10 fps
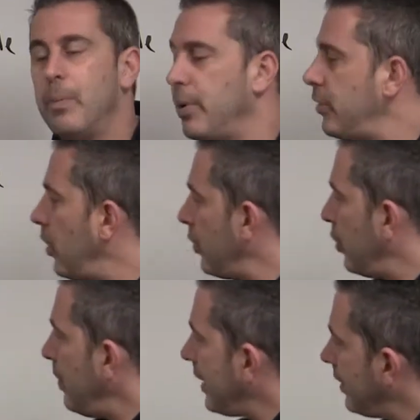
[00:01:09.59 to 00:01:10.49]
but it's
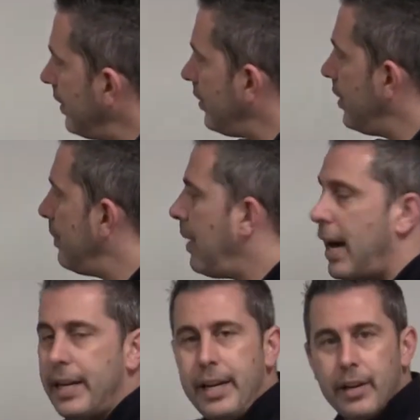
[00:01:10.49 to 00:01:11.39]
also mixed into the
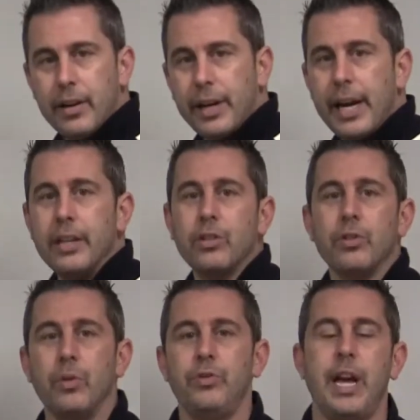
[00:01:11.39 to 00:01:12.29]
body, okay, and it's
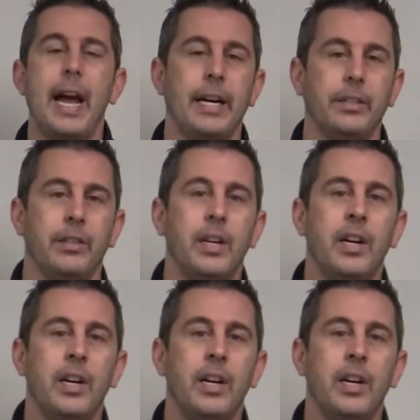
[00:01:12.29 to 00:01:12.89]
also tagged.